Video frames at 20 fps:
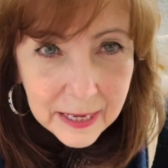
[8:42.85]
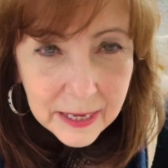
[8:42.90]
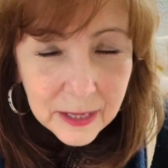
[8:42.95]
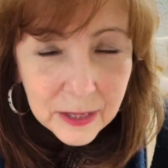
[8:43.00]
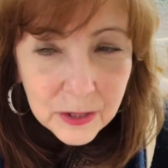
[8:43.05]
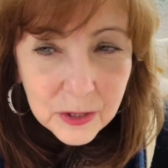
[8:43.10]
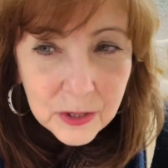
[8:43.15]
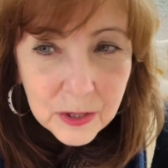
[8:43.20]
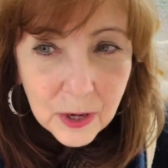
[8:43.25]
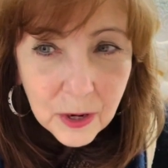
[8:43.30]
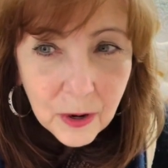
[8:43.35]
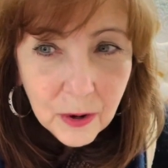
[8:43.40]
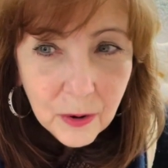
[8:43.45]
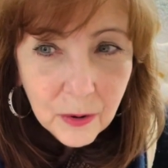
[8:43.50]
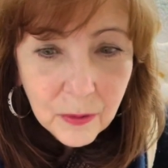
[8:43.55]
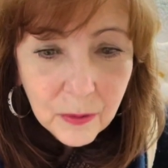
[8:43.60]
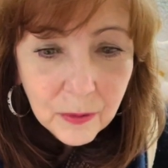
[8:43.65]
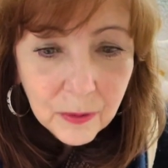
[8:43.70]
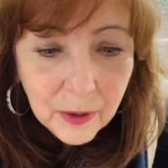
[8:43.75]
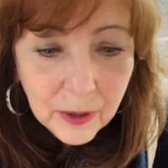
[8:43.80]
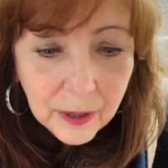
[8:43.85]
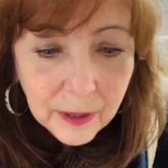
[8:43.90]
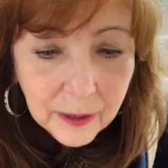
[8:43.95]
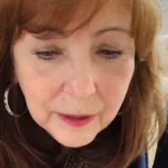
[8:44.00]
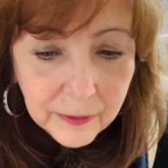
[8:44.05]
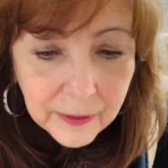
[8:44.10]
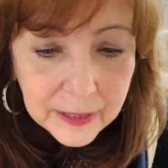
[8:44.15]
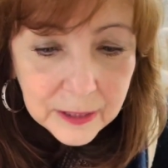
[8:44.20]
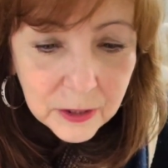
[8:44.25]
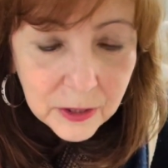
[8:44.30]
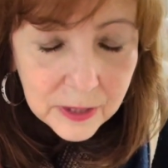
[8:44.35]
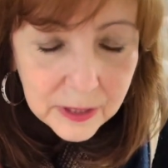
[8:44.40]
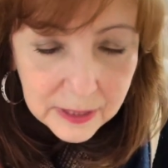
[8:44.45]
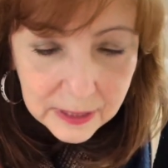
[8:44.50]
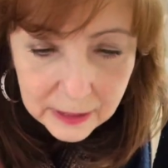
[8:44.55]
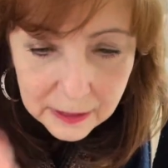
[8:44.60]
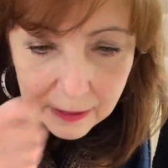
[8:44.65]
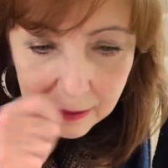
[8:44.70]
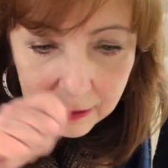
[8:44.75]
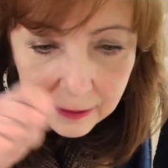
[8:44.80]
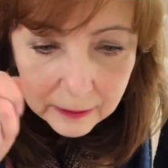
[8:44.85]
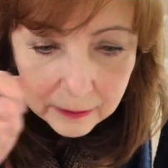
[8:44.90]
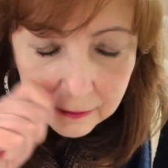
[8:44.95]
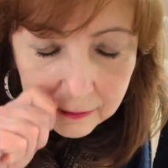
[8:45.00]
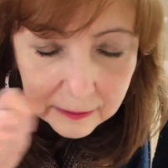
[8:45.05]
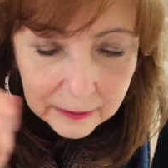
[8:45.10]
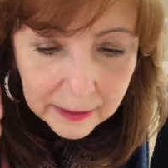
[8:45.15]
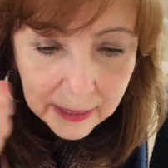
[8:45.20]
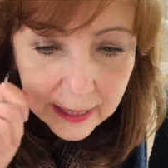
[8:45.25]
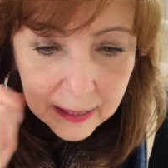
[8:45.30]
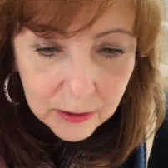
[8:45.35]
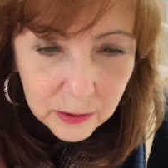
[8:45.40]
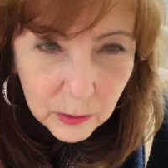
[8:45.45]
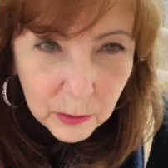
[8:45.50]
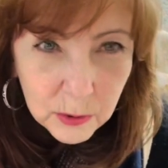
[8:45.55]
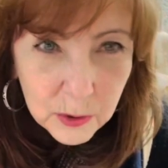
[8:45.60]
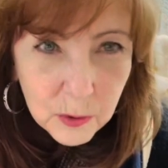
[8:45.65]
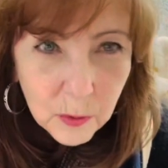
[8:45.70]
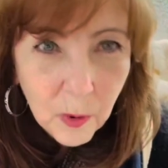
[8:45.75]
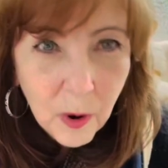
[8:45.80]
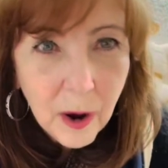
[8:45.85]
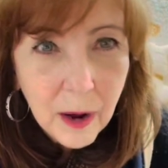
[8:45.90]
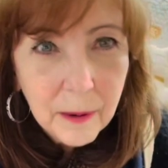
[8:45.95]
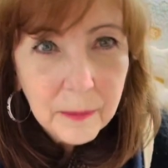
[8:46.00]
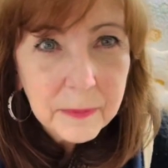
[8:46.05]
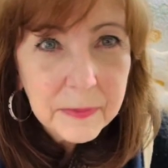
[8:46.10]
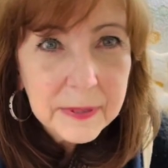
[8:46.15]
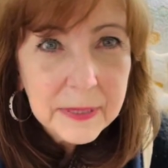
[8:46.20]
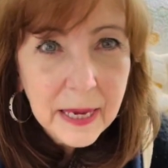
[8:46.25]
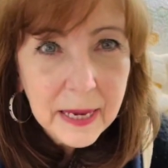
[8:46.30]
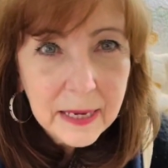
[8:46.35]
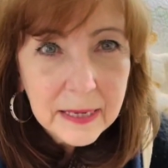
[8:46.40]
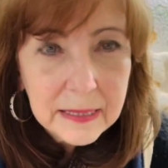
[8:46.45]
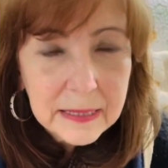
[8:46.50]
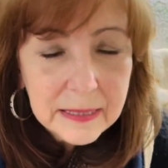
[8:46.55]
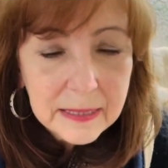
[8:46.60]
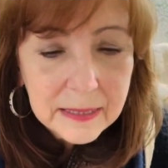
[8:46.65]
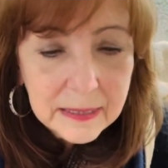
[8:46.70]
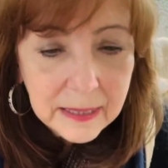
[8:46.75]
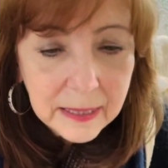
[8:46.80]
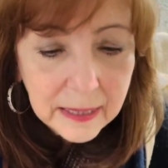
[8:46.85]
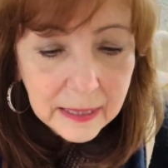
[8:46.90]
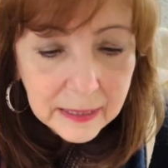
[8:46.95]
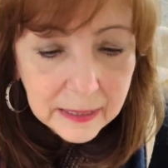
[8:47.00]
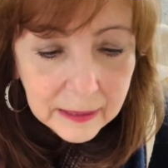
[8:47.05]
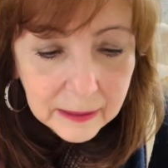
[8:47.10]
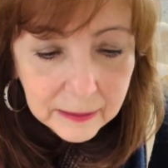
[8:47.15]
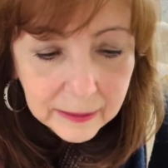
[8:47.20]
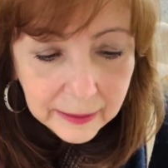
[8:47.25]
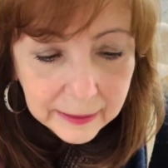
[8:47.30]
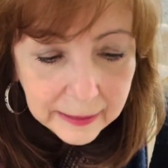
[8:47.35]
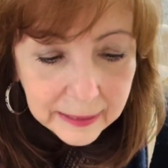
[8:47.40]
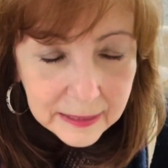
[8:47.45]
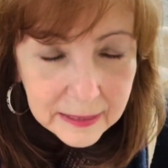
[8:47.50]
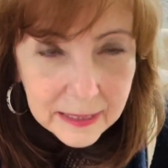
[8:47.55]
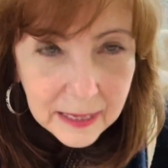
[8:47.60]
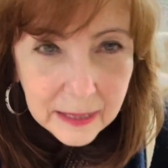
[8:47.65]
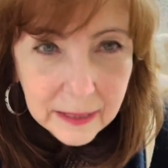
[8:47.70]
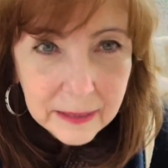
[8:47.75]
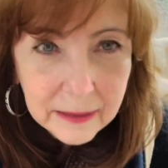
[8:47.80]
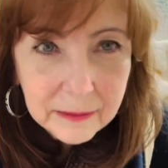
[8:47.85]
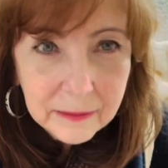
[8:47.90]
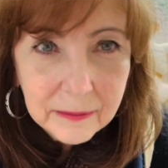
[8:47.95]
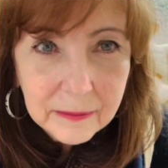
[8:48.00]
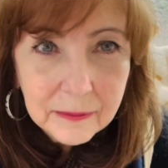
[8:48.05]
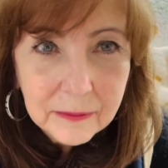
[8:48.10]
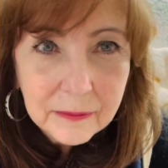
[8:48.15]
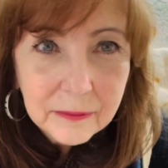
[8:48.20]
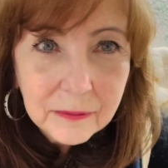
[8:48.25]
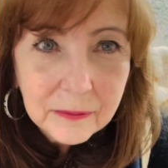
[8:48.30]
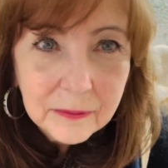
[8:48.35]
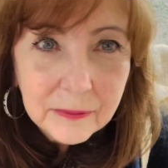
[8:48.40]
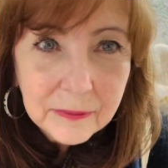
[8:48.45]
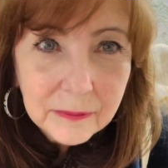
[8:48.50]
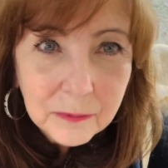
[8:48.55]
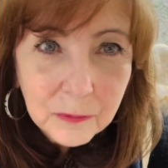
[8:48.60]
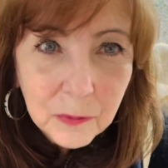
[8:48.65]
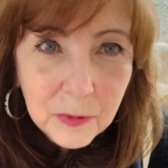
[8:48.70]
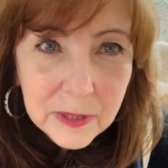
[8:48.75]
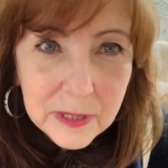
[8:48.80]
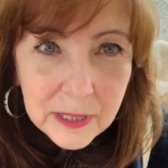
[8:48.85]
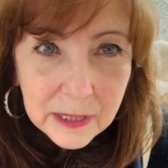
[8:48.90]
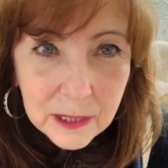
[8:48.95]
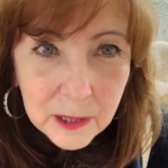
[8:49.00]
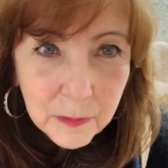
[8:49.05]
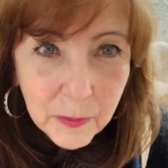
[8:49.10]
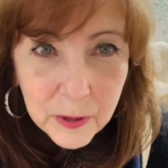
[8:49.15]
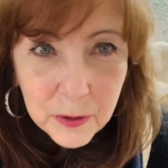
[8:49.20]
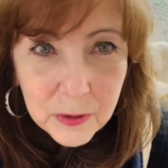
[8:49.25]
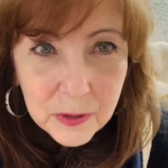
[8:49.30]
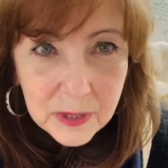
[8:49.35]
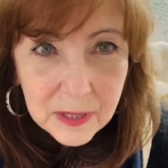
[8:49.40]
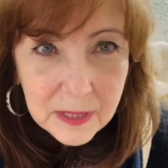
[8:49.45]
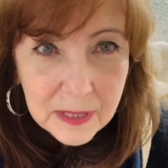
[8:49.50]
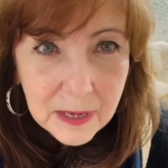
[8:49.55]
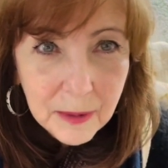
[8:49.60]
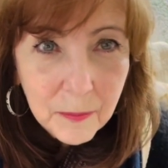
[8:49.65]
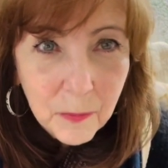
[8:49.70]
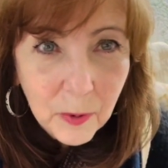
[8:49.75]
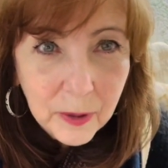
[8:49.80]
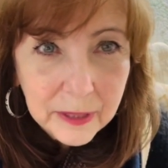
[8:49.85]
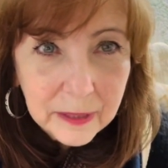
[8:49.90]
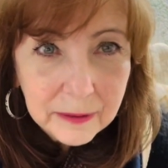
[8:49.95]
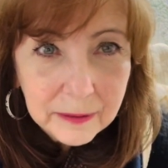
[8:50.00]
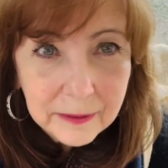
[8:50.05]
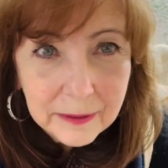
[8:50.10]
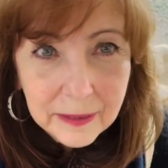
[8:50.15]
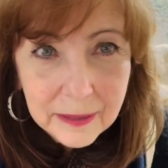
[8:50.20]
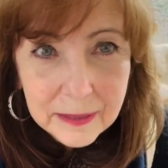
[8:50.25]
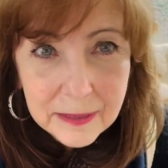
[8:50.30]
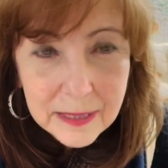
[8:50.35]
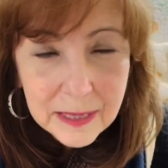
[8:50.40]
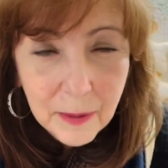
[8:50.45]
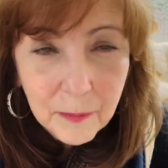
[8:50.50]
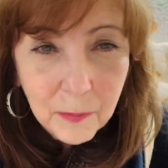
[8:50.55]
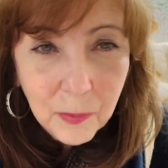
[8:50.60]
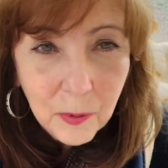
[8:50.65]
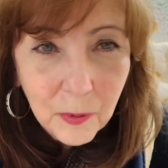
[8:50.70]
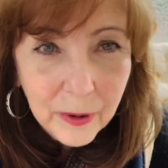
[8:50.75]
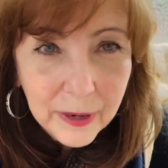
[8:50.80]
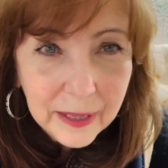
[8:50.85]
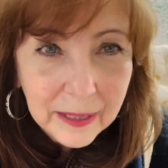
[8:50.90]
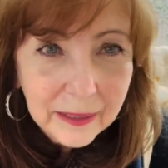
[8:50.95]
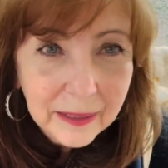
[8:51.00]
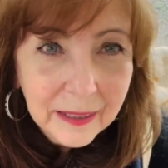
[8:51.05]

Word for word: So uh, they just did a nasal swab test, and I guess I was exposed to someone at some point